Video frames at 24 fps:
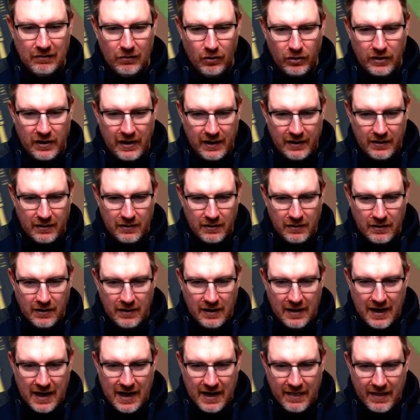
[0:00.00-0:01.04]
looking.
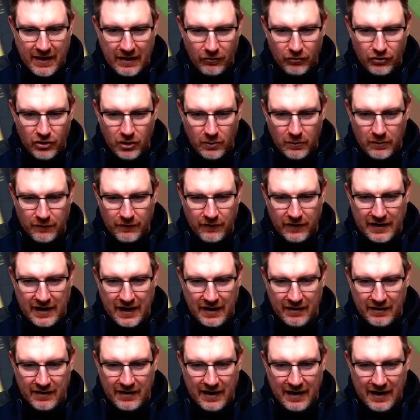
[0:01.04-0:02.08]
And that'll do it for
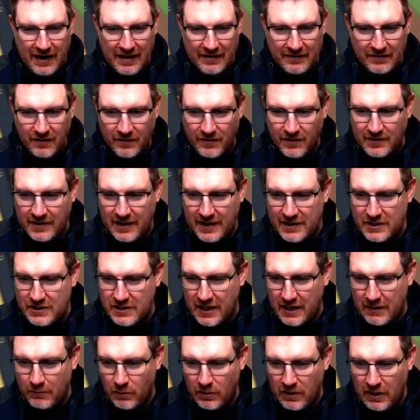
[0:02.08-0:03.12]
Gallagher as the
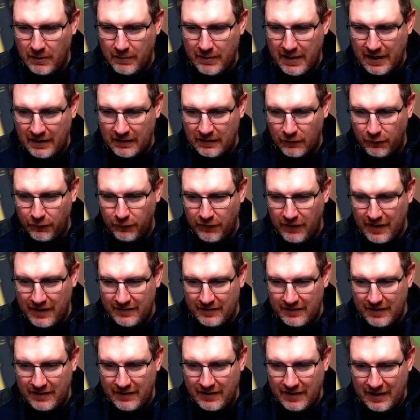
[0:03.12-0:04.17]
DJ will come out to
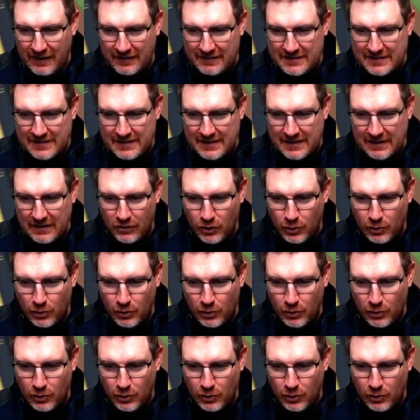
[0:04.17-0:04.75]
face Garcia,